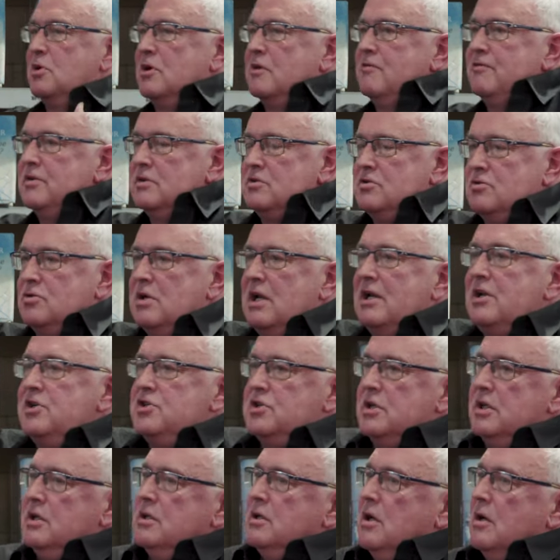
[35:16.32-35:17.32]
book of a
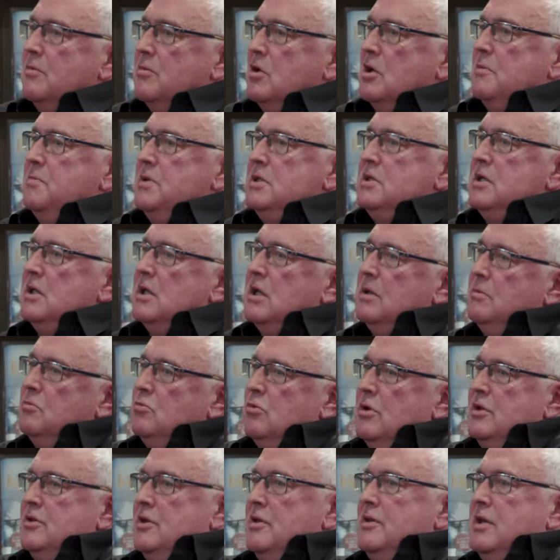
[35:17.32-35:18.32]
trilogy I'm going to be dealing
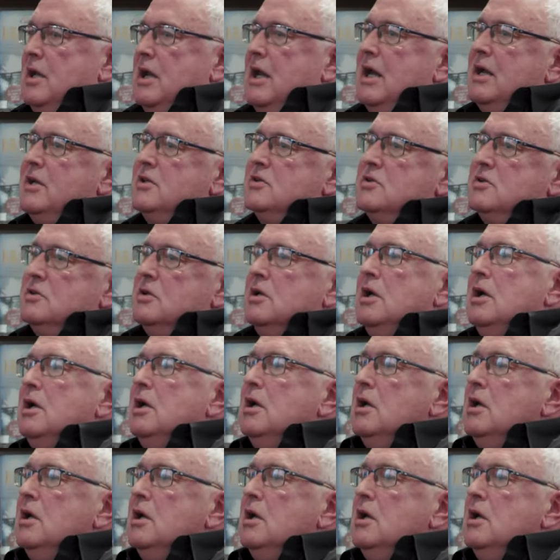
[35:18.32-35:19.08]
with in the next